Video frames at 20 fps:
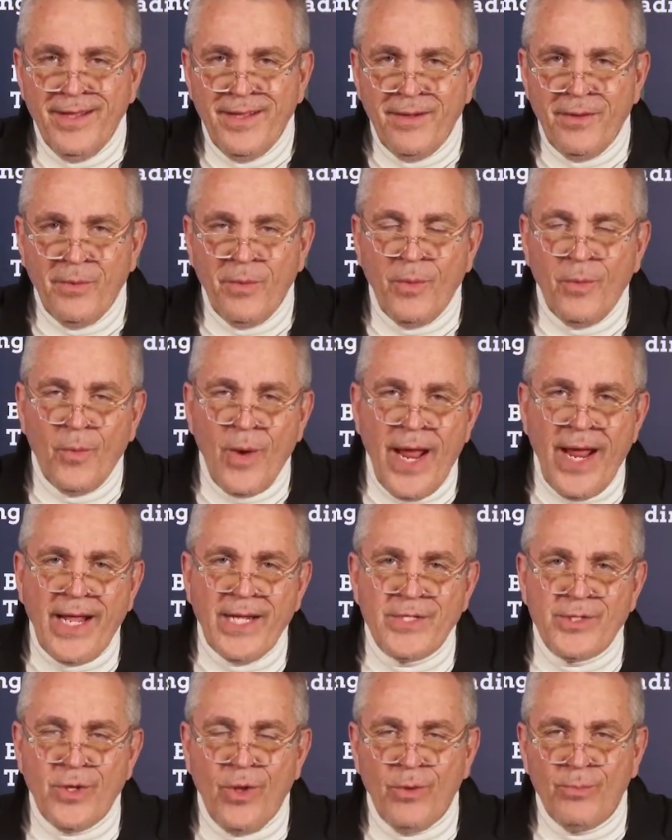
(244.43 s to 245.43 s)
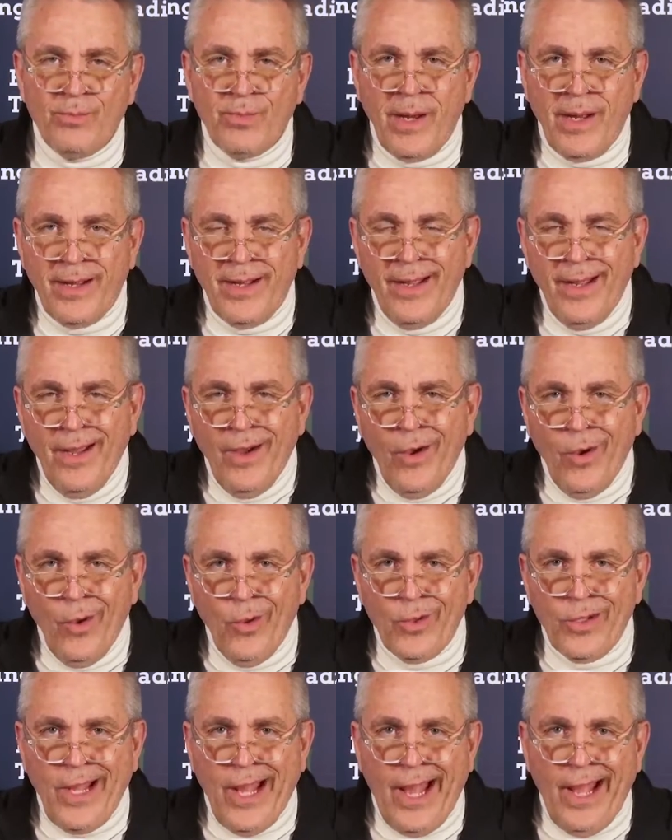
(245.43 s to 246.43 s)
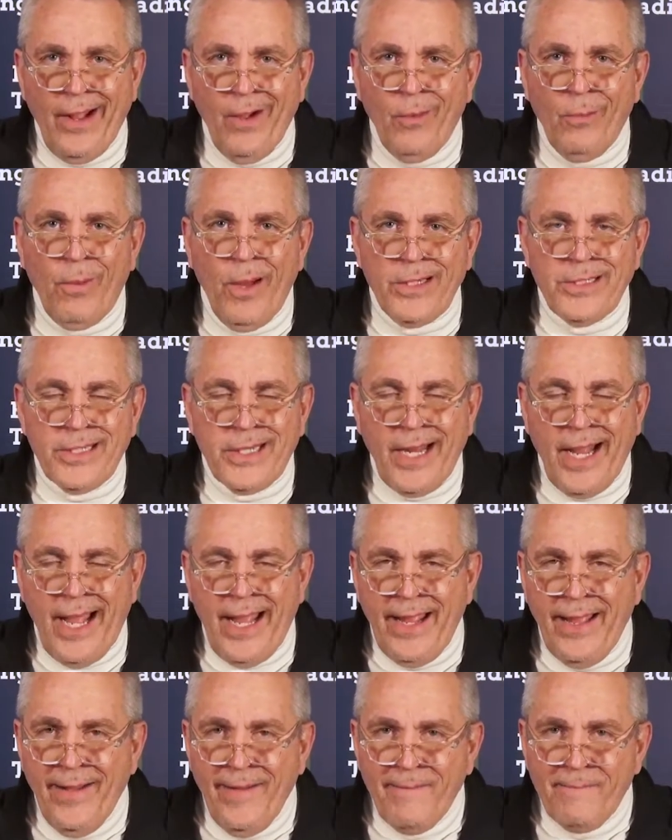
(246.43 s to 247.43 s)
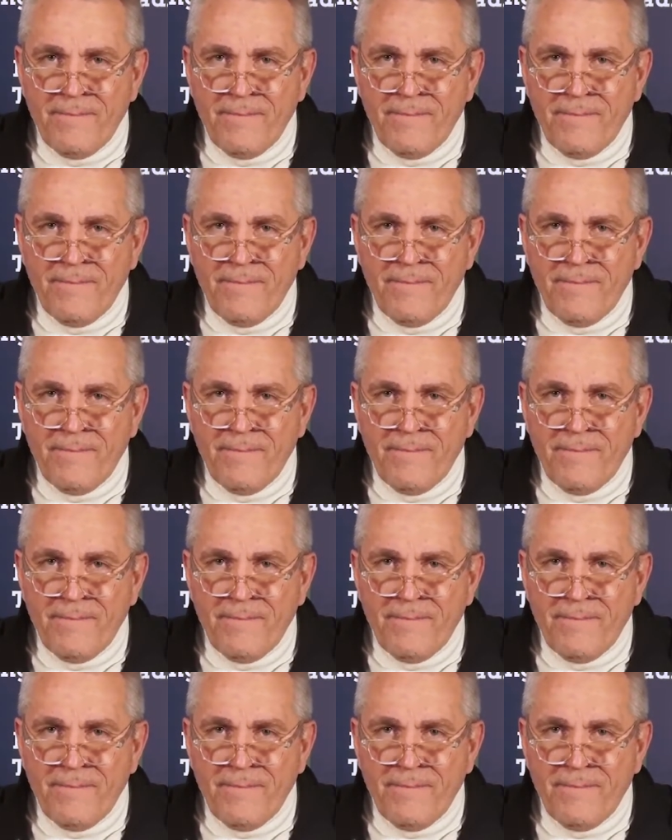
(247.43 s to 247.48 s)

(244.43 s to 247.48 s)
Reagan's old budget guy.